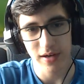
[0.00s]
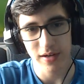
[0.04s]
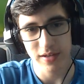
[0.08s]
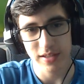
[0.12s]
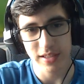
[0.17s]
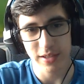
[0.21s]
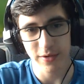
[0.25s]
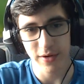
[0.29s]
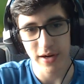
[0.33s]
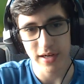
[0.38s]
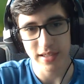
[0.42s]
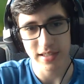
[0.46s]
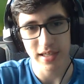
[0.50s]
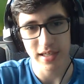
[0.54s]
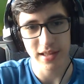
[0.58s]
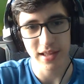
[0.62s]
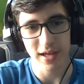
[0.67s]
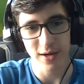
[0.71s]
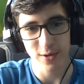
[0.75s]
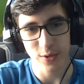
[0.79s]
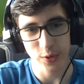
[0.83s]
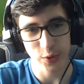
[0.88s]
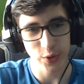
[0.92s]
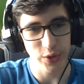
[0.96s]
T-Rex, and I
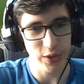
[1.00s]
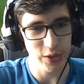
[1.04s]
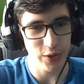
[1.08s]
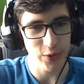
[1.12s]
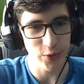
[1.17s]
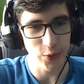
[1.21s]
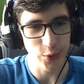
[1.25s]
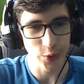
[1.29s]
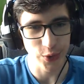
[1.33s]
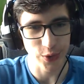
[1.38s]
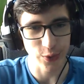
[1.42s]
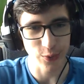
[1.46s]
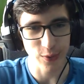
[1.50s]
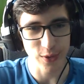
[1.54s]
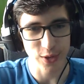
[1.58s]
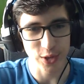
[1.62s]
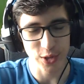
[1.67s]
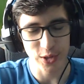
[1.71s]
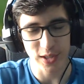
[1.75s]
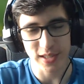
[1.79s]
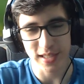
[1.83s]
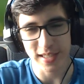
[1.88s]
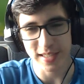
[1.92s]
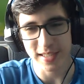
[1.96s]
thought it was really cool and
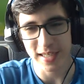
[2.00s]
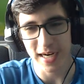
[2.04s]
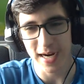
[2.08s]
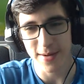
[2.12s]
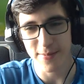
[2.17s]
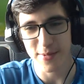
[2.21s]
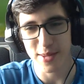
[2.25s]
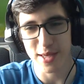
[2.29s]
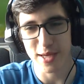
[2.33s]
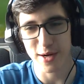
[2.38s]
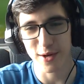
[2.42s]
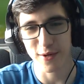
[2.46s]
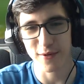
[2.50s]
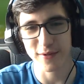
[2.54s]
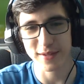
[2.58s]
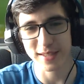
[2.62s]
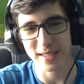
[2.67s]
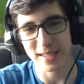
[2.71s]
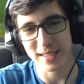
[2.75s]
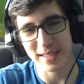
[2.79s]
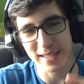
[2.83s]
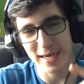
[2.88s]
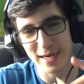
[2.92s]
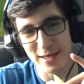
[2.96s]
original at the time. And then all of a
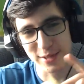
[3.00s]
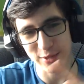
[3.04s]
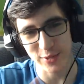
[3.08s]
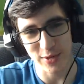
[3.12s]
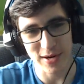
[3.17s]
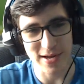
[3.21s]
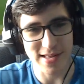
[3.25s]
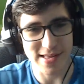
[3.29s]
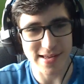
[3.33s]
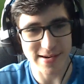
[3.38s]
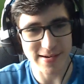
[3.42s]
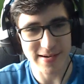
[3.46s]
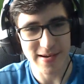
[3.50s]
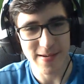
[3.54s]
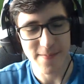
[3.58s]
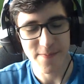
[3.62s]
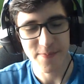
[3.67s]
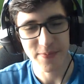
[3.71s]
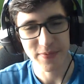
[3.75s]
sudden, Dinosaur Island